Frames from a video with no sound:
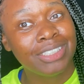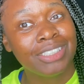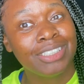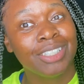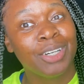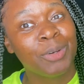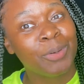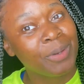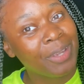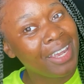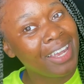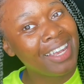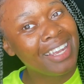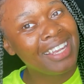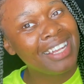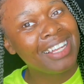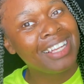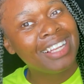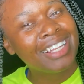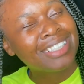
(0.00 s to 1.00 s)
it, okay?
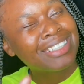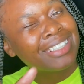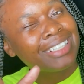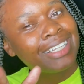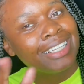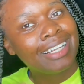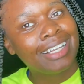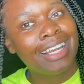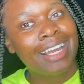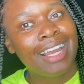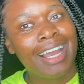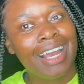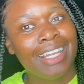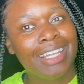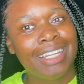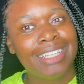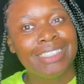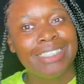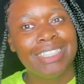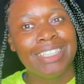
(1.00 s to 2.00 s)
I
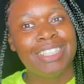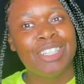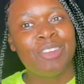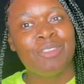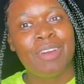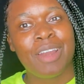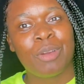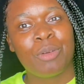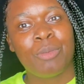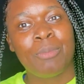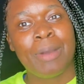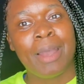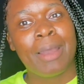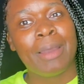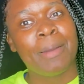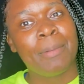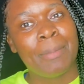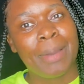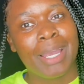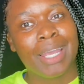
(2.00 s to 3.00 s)
like to interact with my,
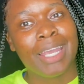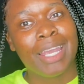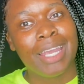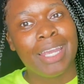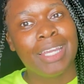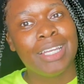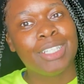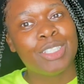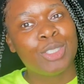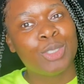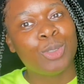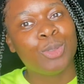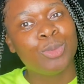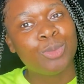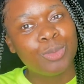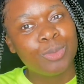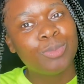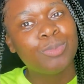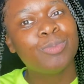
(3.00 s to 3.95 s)
my gang, so